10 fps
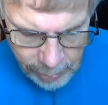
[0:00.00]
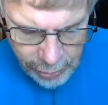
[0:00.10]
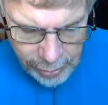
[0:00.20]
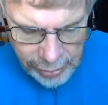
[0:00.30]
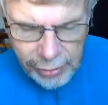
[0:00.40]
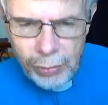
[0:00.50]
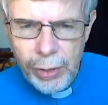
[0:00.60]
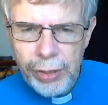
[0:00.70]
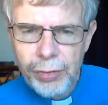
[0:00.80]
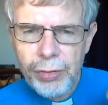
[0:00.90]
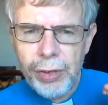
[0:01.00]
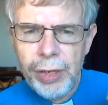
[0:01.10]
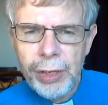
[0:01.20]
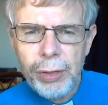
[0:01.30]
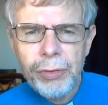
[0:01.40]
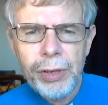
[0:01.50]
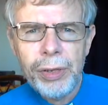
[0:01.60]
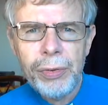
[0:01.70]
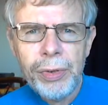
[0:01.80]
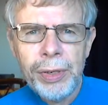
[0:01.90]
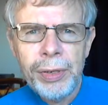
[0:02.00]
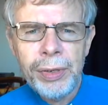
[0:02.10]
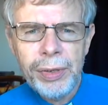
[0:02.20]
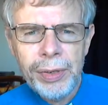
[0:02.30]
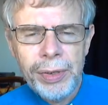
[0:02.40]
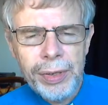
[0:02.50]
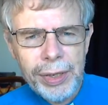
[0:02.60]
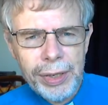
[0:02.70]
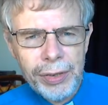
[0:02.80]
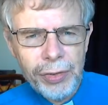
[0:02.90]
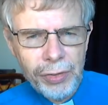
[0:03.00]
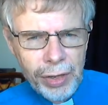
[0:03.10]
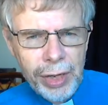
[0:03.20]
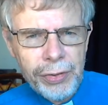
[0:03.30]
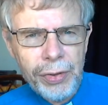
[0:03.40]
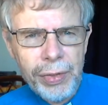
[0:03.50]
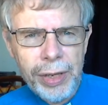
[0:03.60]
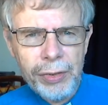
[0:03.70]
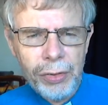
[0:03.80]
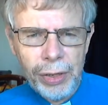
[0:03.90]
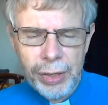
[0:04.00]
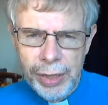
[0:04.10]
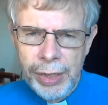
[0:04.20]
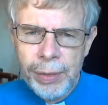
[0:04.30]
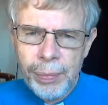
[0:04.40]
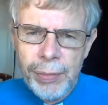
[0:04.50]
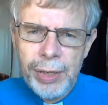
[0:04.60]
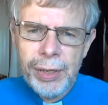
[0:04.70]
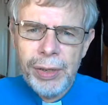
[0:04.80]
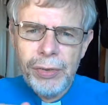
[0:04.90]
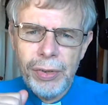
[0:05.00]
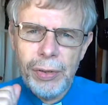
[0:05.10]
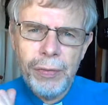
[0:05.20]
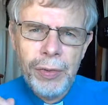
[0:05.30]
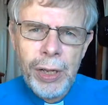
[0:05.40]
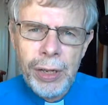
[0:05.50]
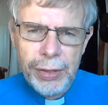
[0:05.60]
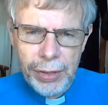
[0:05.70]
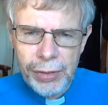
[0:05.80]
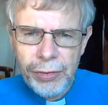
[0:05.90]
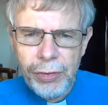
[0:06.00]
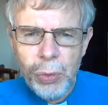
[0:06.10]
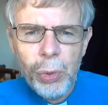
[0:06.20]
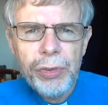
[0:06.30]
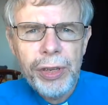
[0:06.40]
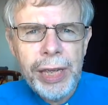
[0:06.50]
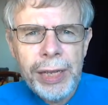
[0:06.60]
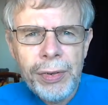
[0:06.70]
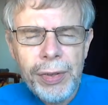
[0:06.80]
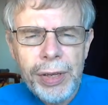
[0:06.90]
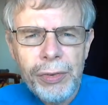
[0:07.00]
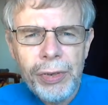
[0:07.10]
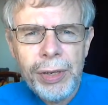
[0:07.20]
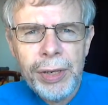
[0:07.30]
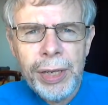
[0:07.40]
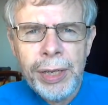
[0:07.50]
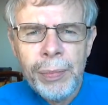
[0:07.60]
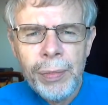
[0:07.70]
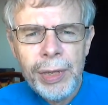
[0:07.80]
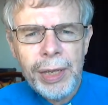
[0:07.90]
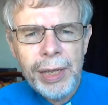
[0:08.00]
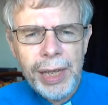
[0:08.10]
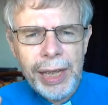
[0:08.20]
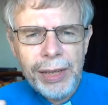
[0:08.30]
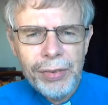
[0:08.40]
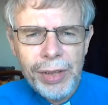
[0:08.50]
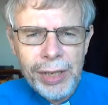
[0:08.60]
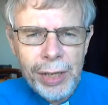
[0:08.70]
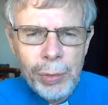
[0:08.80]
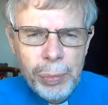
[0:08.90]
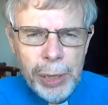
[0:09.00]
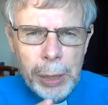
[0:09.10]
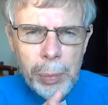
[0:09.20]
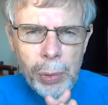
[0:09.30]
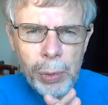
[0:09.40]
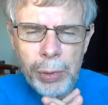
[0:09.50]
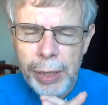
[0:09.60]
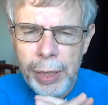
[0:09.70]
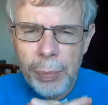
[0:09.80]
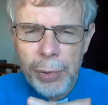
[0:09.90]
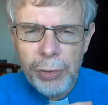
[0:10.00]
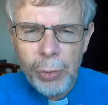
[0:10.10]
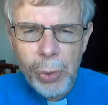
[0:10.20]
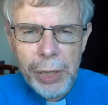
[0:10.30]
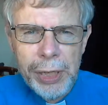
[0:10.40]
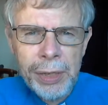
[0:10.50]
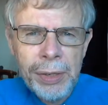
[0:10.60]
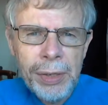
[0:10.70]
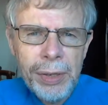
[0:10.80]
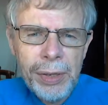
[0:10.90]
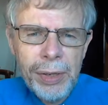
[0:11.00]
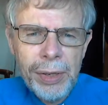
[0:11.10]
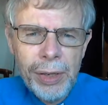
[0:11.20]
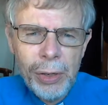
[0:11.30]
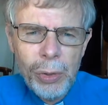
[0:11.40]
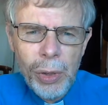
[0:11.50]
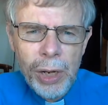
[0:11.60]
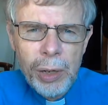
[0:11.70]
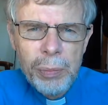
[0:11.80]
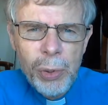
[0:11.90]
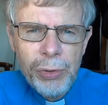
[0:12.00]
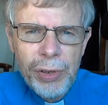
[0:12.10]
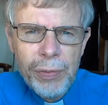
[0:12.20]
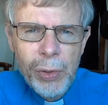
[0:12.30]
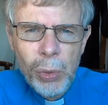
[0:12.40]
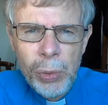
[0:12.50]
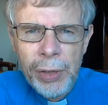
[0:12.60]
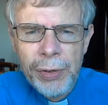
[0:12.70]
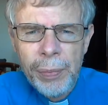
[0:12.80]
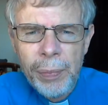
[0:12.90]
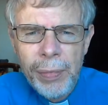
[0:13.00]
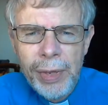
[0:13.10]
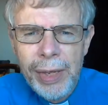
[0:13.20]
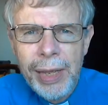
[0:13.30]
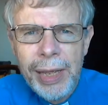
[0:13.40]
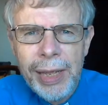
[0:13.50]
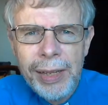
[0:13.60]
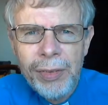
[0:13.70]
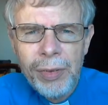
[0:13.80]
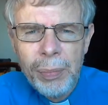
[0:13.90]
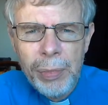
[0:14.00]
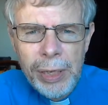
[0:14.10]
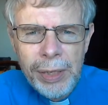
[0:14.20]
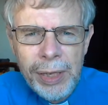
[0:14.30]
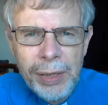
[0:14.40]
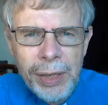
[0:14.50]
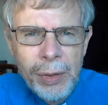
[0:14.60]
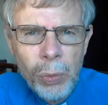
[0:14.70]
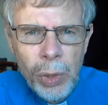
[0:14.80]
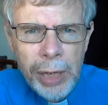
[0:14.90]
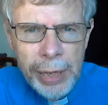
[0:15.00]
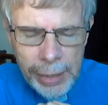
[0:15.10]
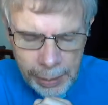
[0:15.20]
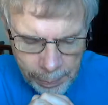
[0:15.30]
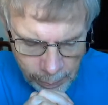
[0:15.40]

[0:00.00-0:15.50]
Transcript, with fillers: But he writes to little children at the start of their journey, to the fathers towards the end of their journey, and to the young people in between who are pushing forward and making their way.